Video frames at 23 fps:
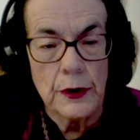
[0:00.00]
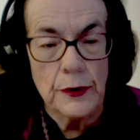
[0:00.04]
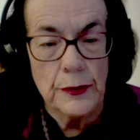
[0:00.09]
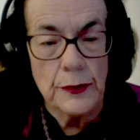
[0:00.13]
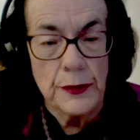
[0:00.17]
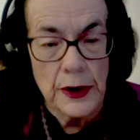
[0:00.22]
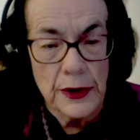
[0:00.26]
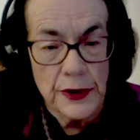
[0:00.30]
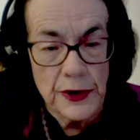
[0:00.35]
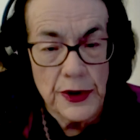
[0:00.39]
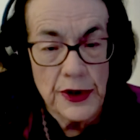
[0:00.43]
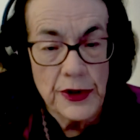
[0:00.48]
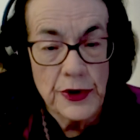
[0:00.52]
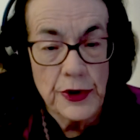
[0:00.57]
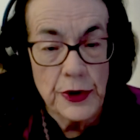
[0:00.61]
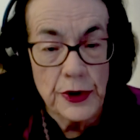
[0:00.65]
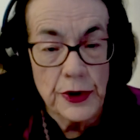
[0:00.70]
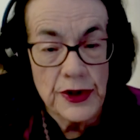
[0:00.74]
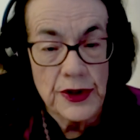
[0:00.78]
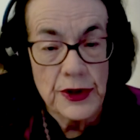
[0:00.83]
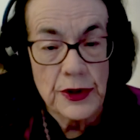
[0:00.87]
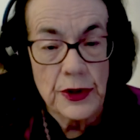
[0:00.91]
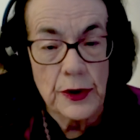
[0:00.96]

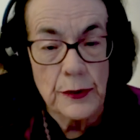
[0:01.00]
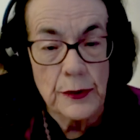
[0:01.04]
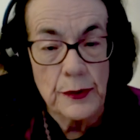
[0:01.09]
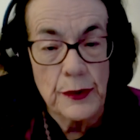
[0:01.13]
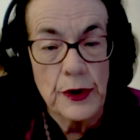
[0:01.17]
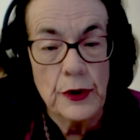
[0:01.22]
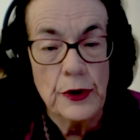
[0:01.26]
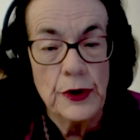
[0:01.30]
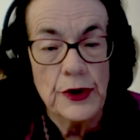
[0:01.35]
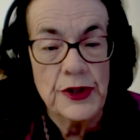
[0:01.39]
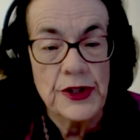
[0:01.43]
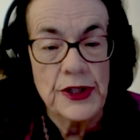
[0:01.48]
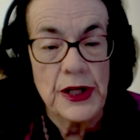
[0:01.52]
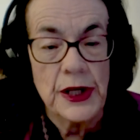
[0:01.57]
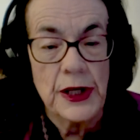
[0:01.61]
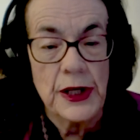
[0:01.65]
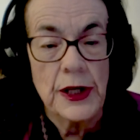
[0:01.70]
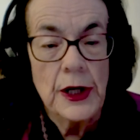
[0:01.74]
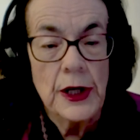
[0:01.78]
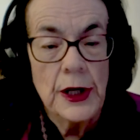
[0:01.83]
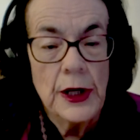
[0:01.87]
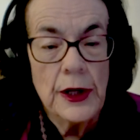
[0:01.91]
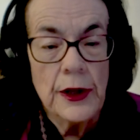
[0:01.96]
Indigenous community
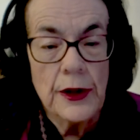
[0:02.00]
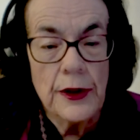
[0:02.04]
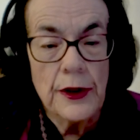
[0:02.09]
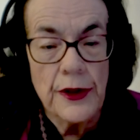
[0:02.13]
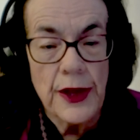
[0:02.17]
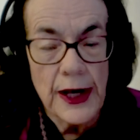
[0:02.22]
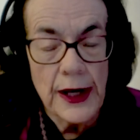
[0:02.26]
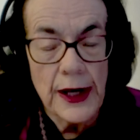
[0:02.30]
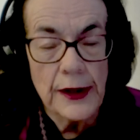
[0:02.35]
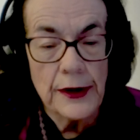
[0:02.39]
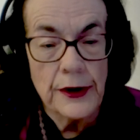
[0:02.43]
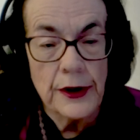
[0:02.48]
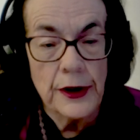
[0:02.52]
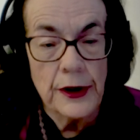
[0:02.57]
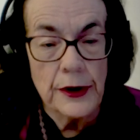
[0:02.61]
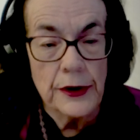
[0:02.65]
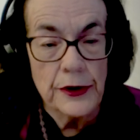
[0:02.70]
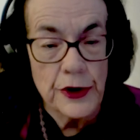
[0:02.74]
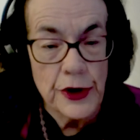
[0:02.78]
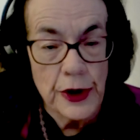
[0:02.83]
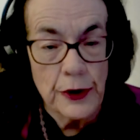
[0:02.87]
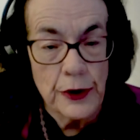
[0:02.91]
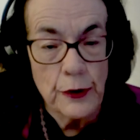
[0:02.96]
than
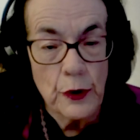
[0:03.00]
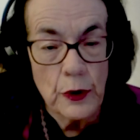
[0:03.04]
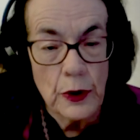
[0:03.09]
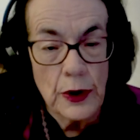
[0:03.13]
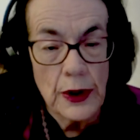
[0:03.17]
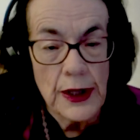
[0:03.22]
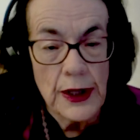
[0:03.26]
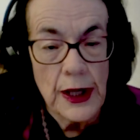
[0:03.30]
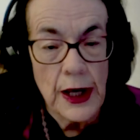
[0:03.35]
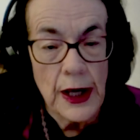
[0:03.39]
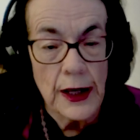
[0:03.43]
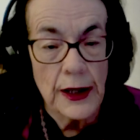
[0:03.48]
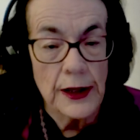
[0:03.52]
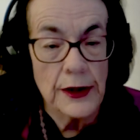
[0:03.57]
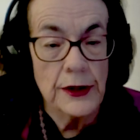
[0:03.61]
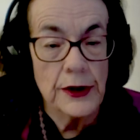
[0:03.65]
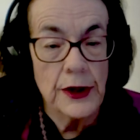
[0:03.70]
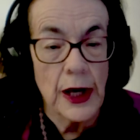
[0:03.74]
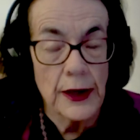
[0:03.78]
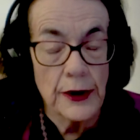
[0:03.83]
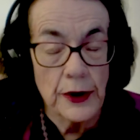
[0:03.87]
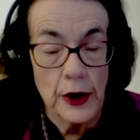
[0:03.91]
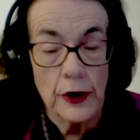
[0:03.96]
generally,
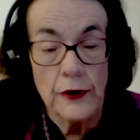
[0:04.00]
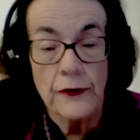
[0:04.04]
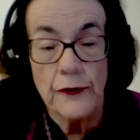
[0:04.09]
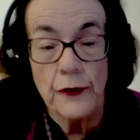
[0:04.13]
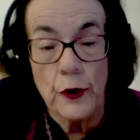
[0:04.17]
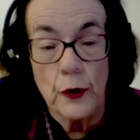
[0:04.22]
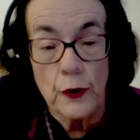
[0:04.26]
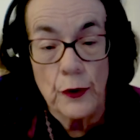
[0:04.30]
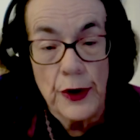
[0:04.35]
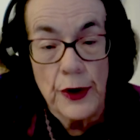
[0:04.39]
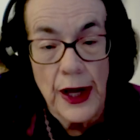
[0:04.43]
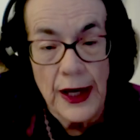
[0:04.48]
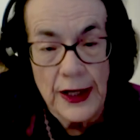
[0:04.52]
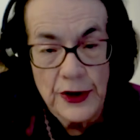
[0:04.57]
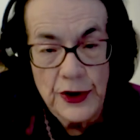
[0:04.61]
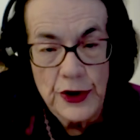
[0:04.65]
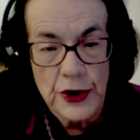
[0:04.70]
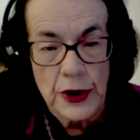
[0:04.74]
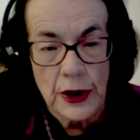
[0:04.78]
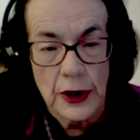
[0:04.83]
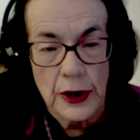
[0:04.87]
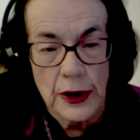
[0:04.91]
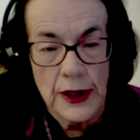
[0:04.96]
and overall
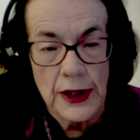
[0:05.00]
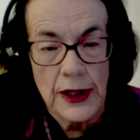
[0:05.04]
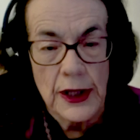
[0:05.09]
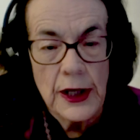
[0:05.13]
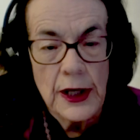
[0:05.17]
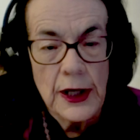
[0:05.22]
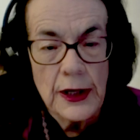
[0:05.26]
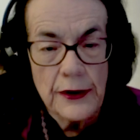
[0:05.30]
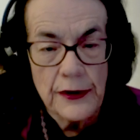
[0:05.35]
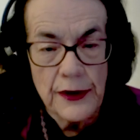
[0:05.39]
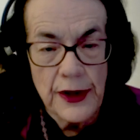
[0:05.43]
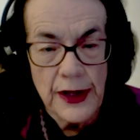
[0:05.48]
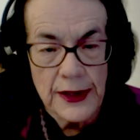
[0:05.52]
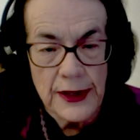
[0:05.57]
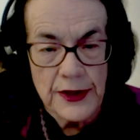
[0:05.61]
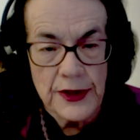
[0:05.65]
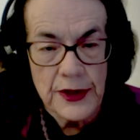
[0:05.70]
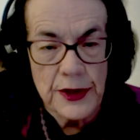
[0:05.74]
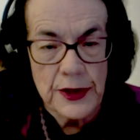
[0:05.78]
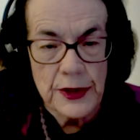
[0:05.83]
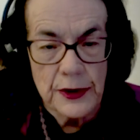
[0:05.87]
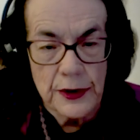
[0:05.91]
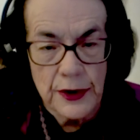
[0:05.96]
nationally
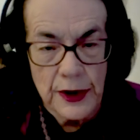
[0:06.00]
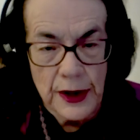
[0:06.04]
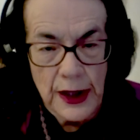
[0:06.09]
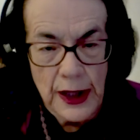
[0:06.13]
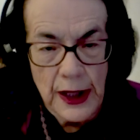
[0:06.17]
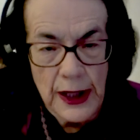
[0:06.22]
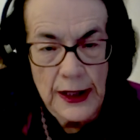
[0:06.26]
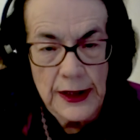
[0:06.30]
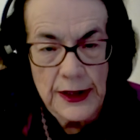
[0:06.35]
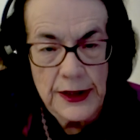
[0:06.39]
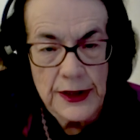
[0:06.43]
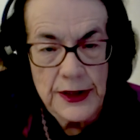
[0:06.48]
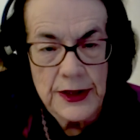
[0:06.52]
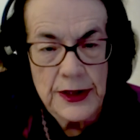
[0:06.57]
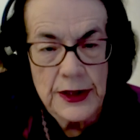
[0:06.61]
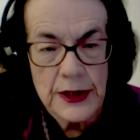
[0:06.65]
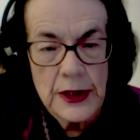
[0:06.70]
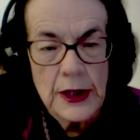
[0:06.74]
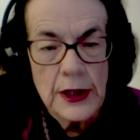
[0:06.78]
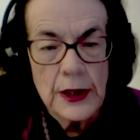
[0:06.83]
that's the case.